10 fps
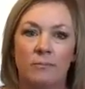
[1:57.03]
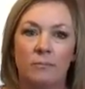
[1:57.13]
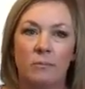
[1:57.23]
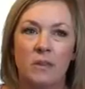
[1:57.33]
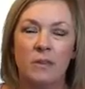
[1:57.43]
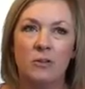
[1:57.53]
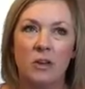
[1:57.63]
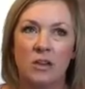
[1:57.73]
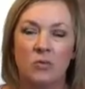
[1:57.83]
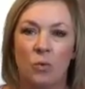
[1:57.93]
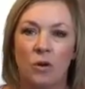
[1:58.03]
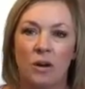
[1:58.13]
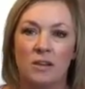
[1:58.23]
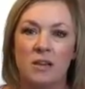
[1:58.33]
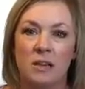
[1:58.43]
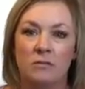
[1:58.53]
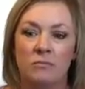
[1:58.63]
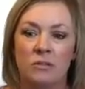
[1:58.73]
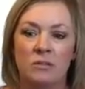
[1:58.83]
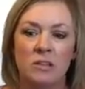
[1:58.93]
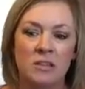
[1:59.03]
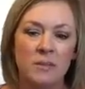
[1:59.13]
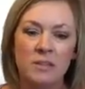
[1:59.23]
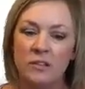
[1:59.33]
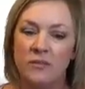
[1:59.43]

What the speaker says: If you guys want, just give me some